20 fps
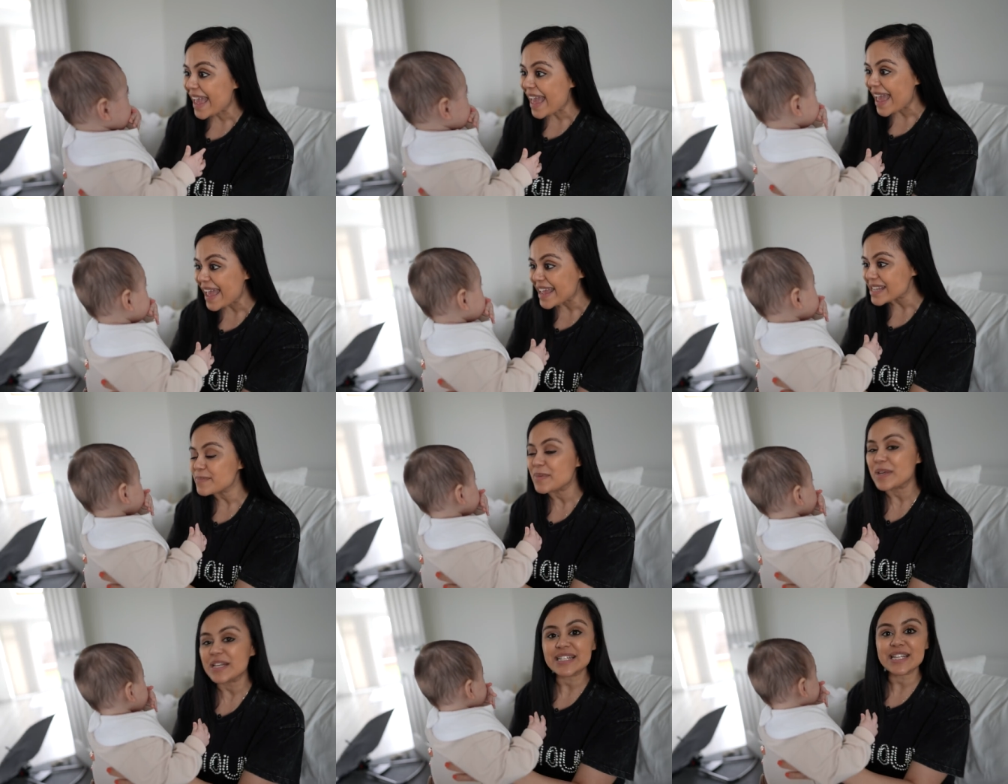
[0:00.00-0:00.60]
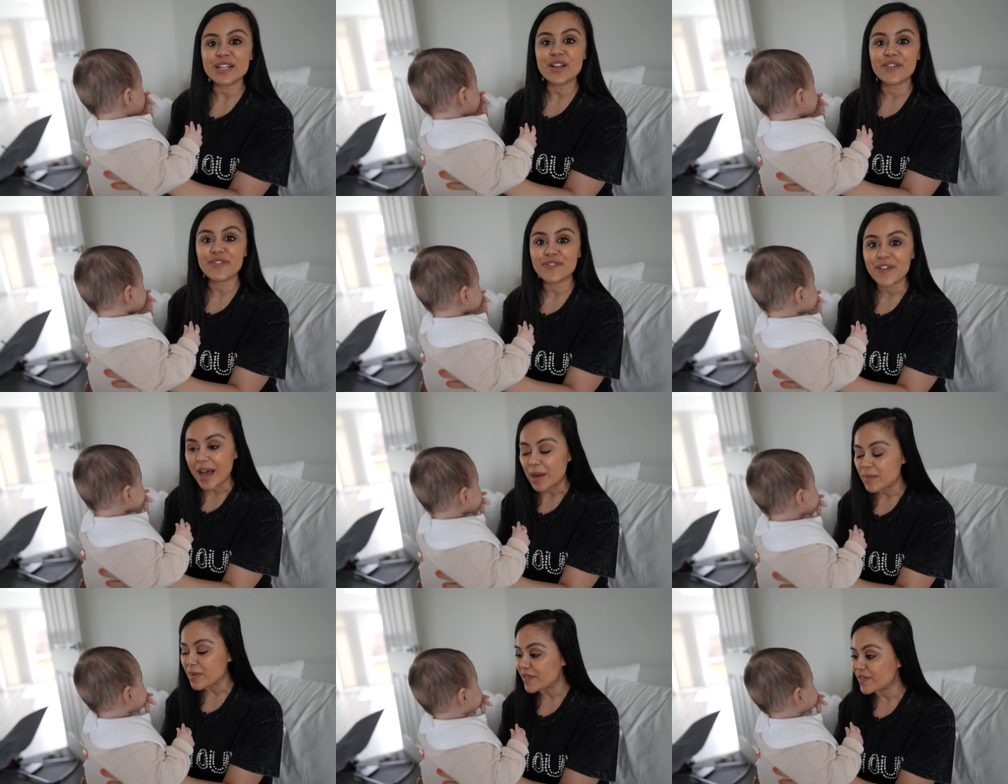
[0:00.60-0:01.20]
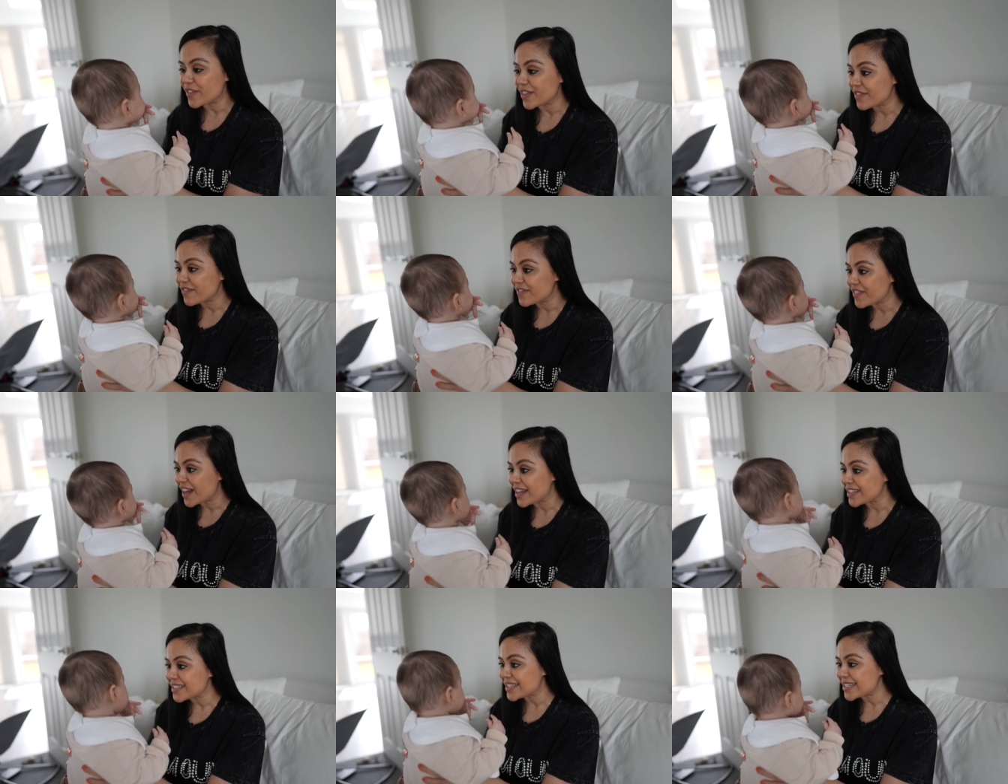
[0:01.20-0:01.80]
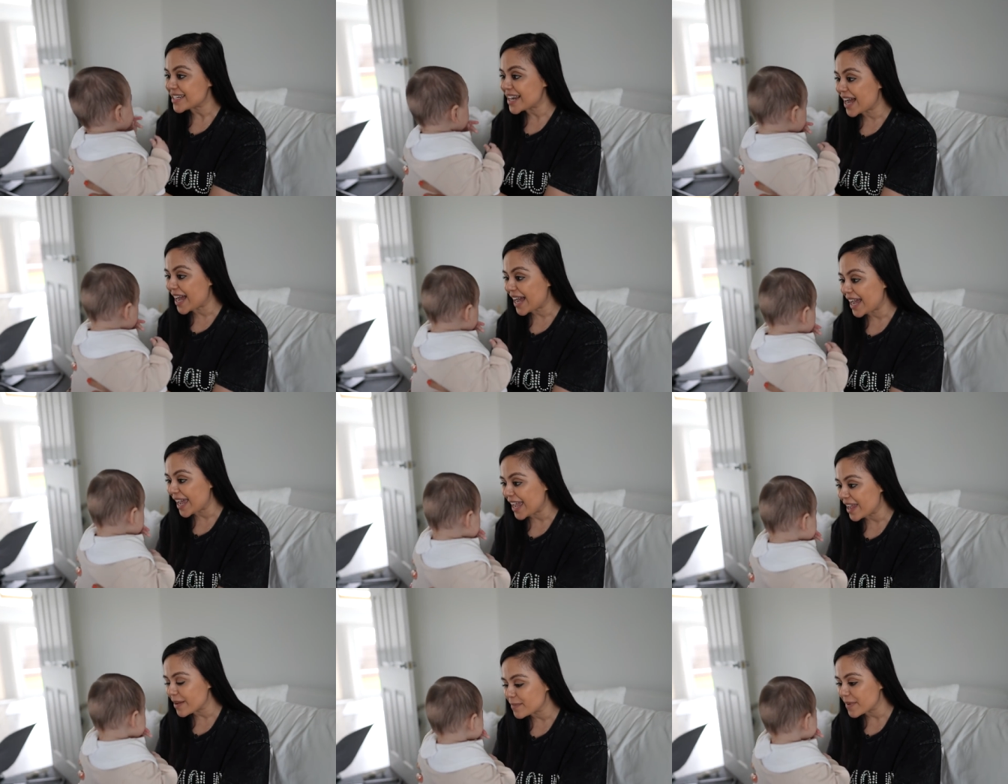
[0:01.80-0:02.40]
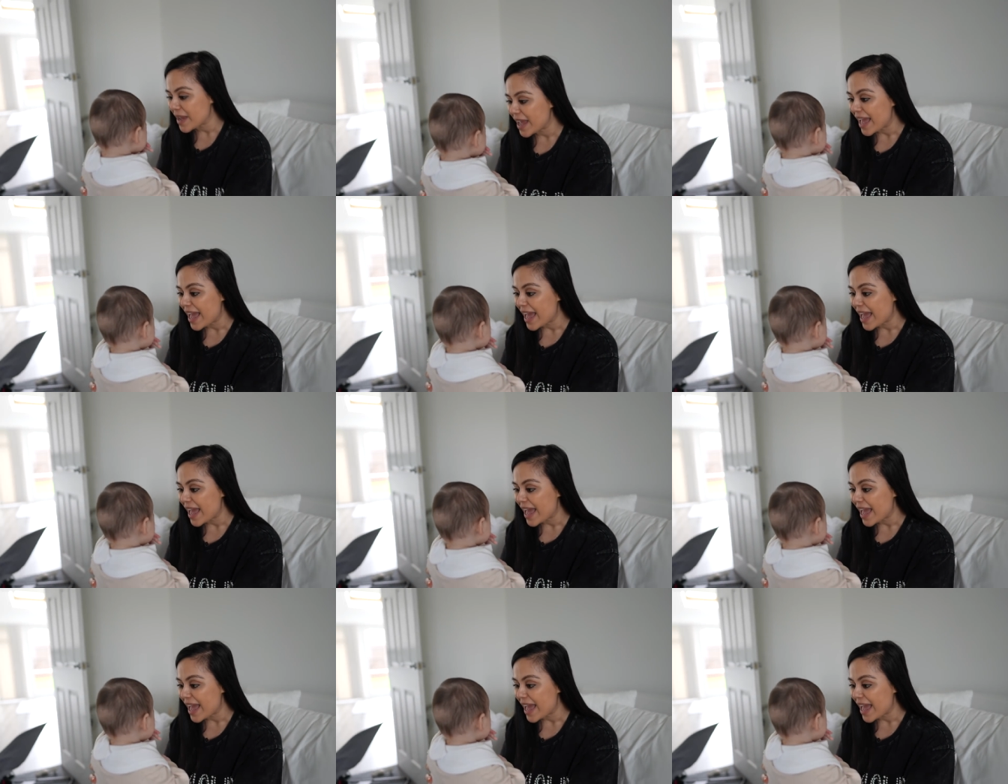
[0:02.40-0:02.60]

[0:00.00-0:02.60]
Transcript: Yay, meeting your family for the first time.